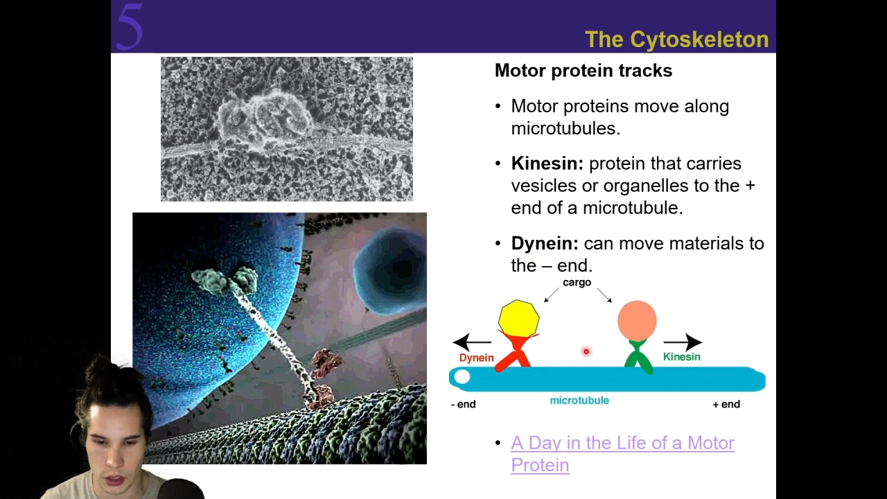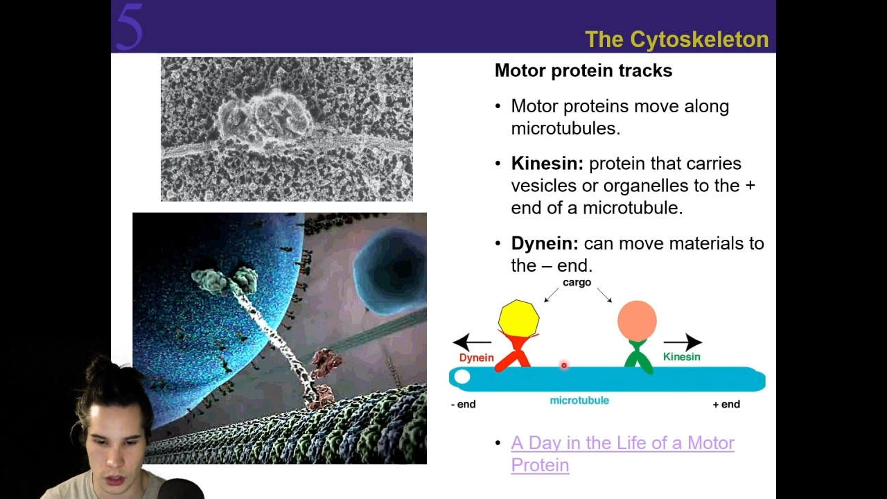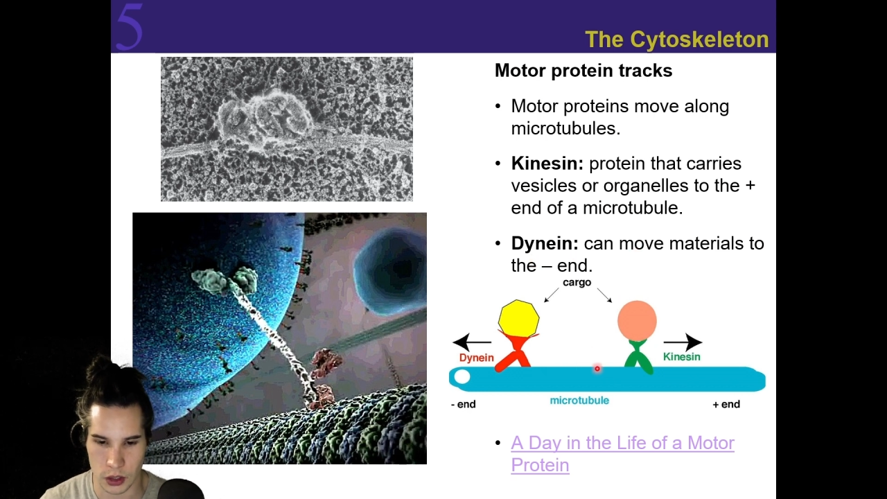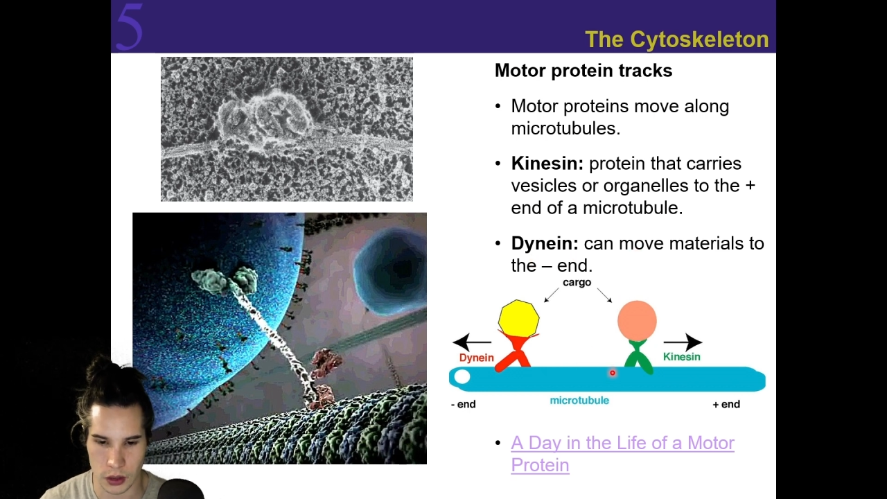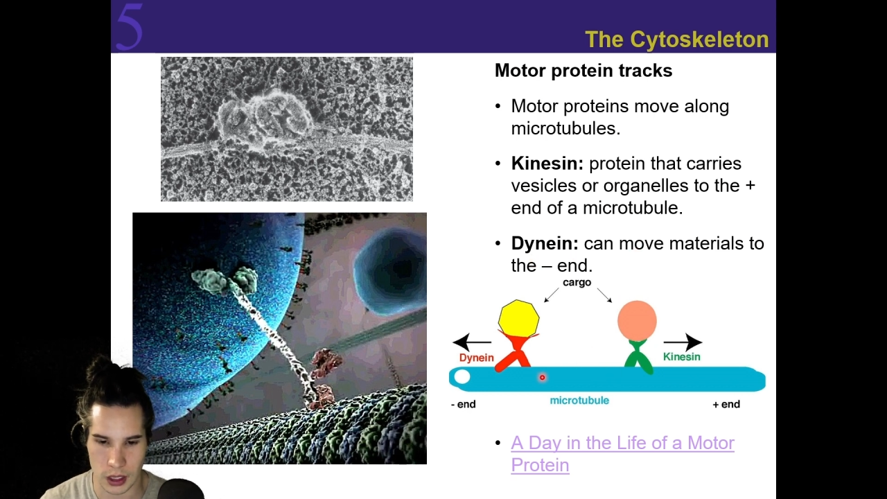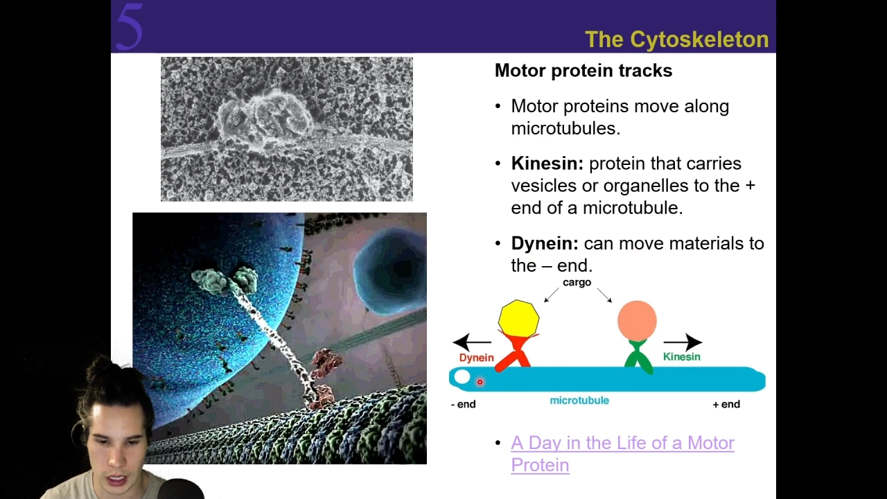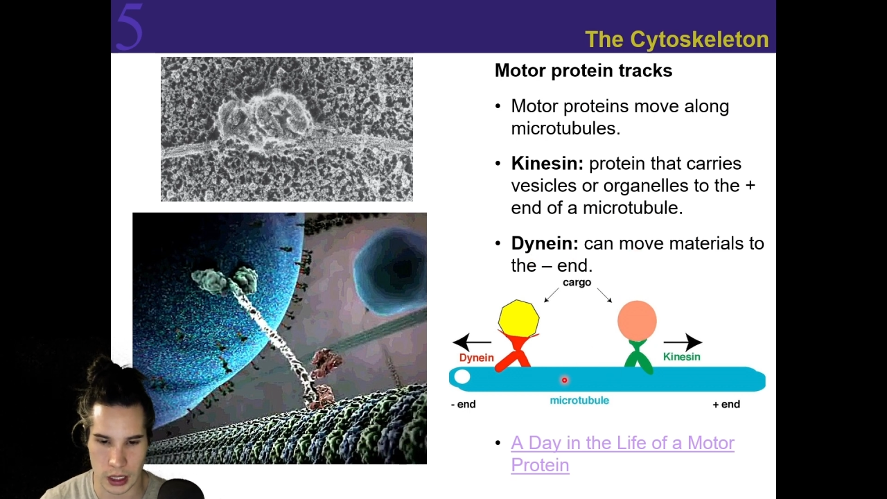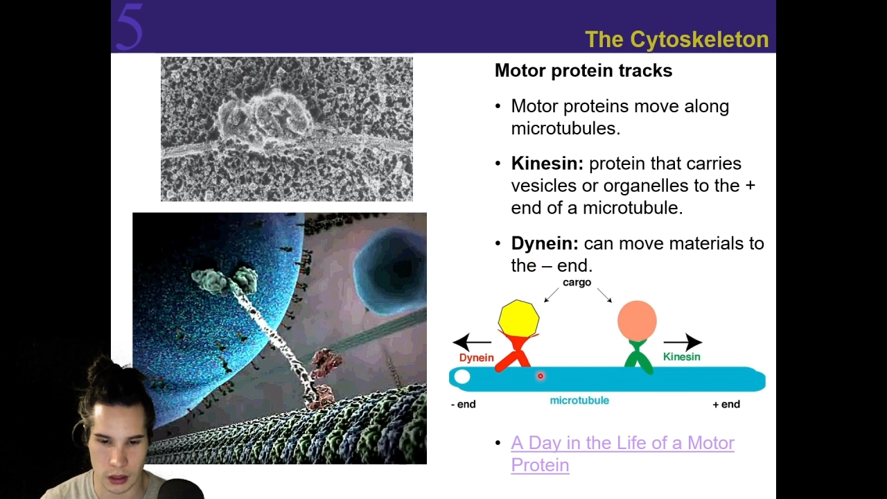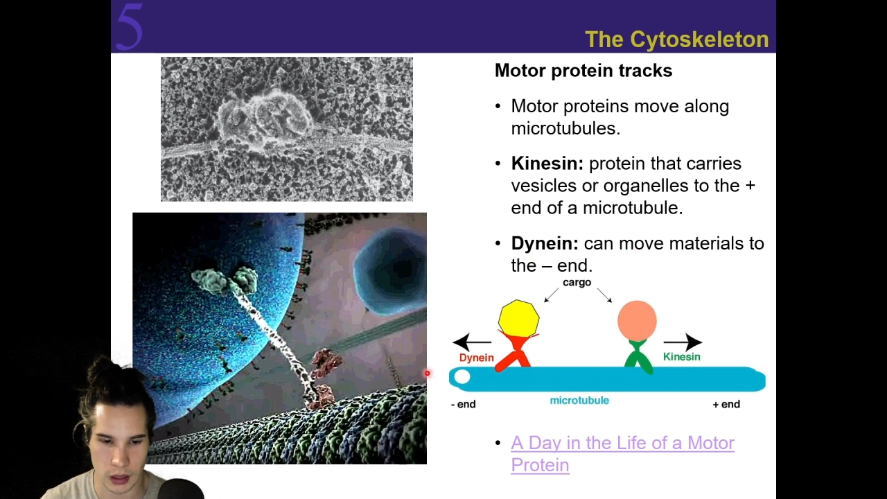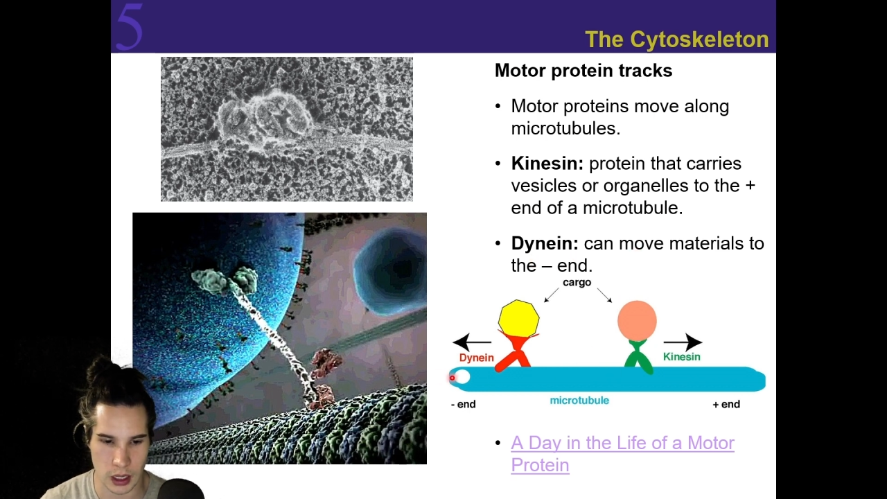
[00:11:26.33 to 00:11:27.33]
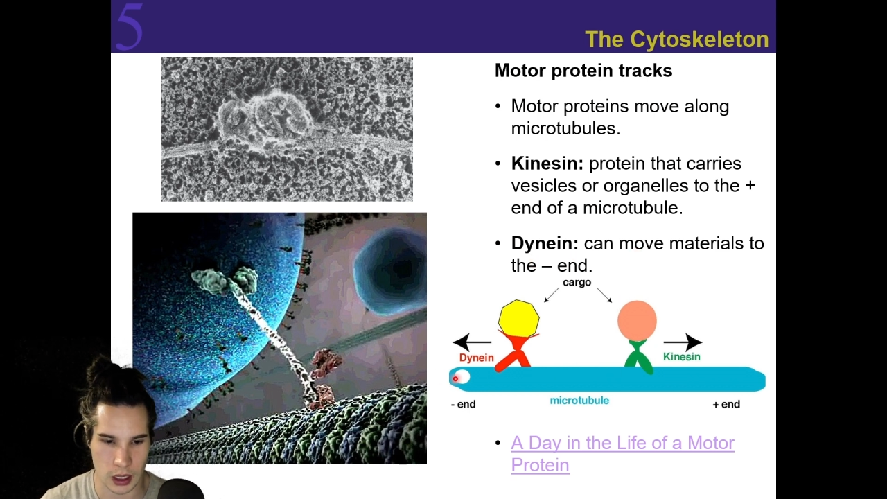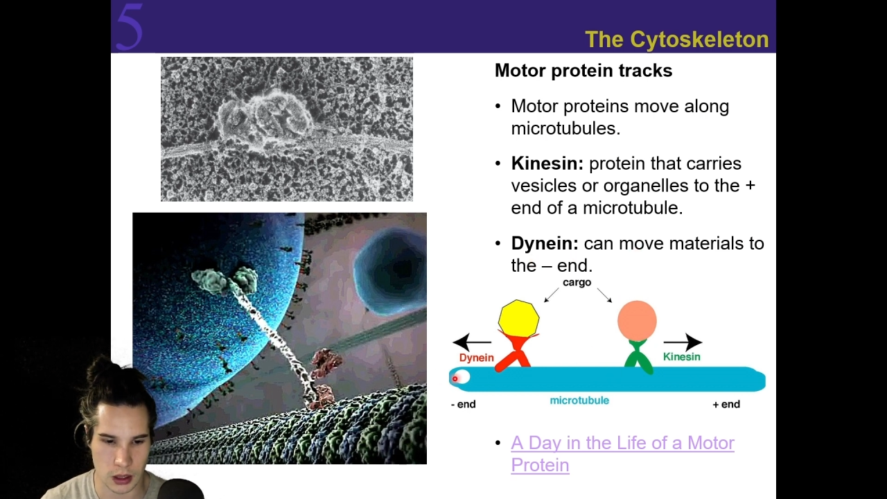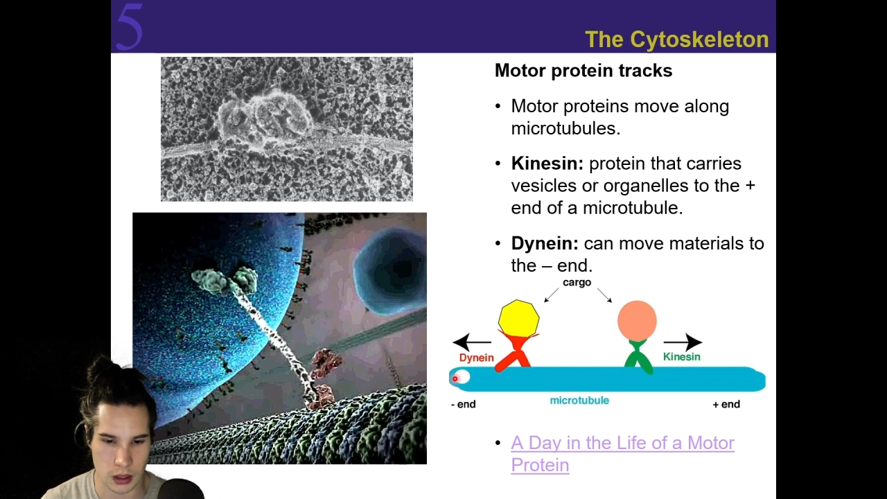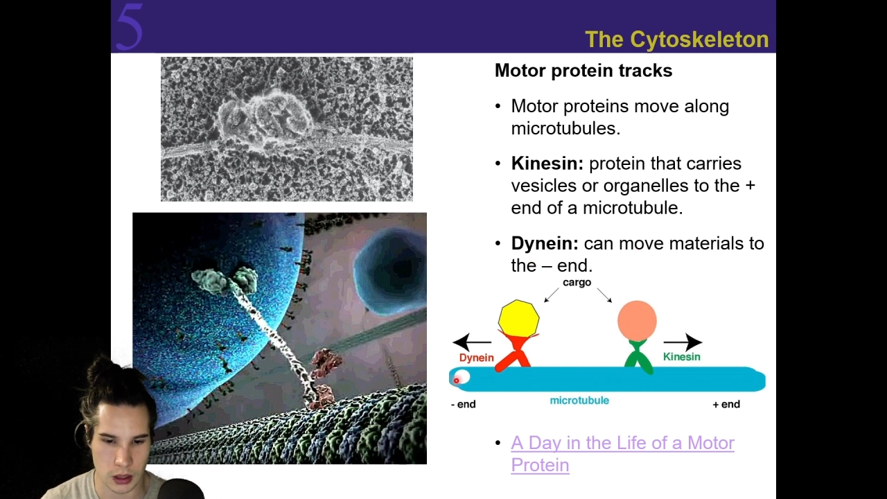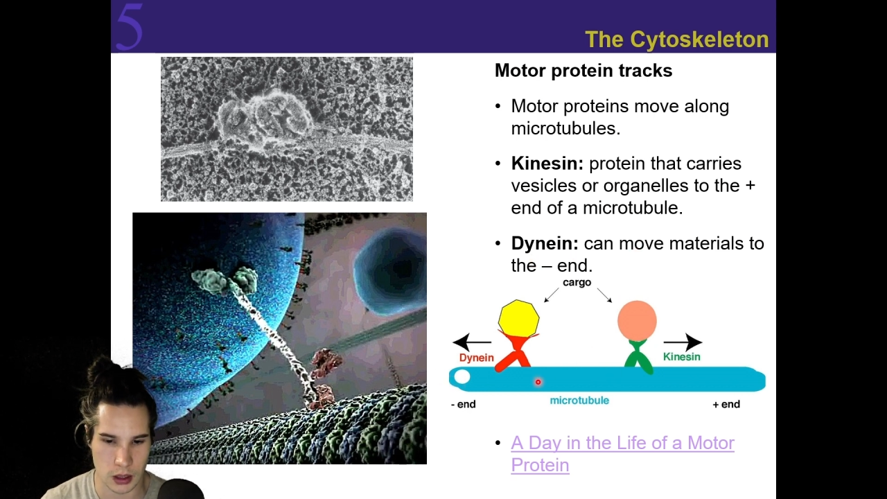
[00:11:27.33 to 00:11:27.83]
to the negative end